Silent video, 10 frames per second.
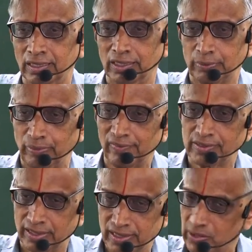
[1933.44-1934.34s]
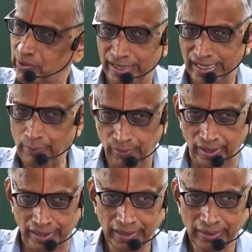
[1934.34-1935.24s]
a power series around any
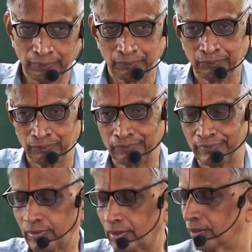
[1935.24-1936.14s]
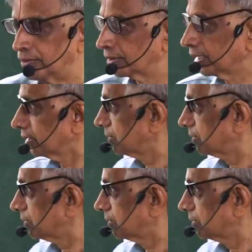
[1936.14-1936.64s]
point. Okay,